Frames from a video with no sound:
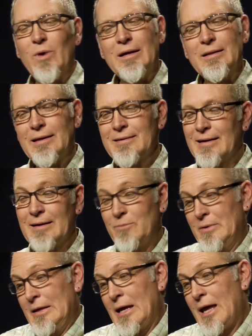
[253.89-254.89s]
Well,
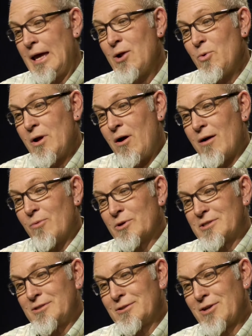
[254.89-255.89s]
here we are. We're still